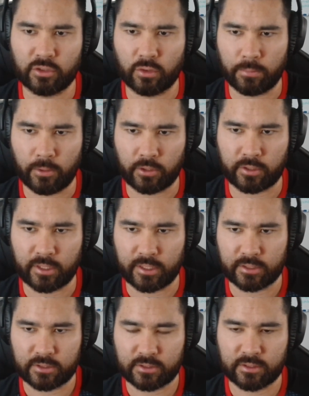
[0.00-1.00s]
a
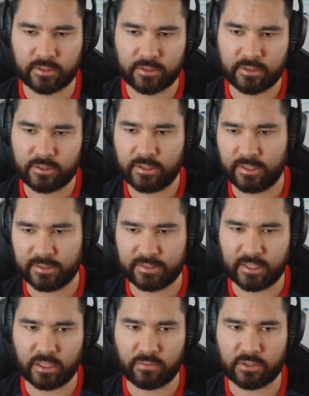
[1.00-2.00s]
podcast
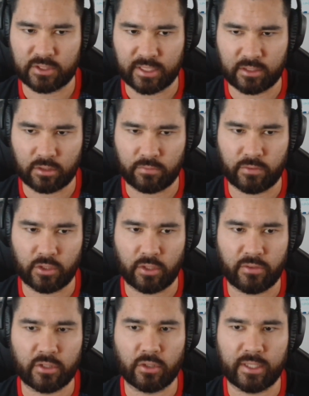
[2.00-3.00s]
instead of a standalone video?
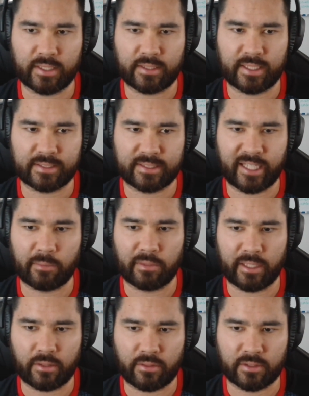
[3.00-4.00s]
Then you get that same
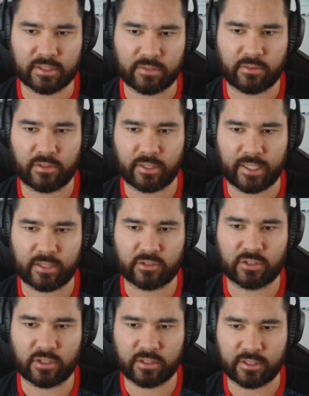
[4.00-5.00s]
length as everything else
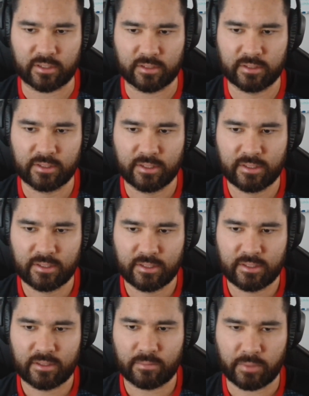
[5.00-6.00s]
on here,
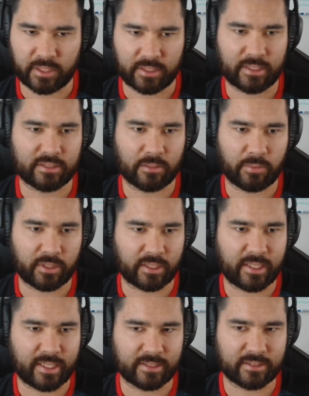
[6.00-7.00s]
but it ends up being a
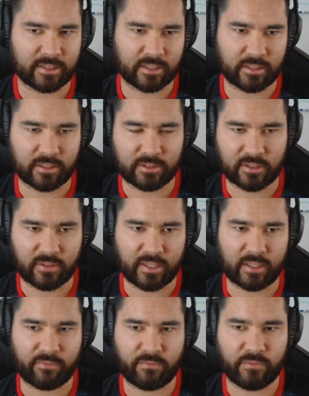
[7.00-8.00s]
case study. So then
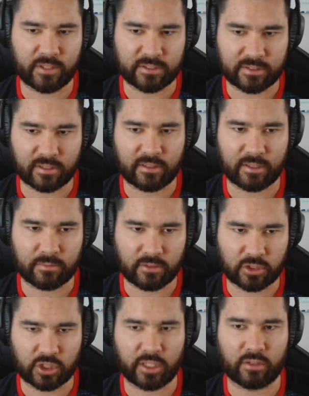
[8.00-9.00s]
it fits the theme of the
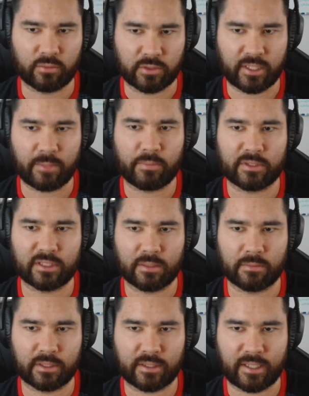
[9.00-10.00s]
channel. Would that be
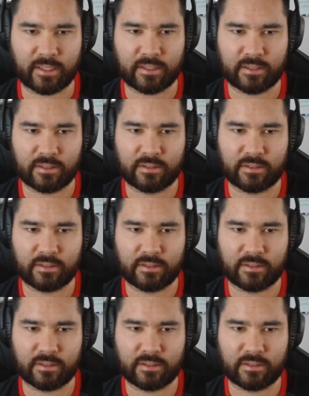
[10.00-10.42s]
something that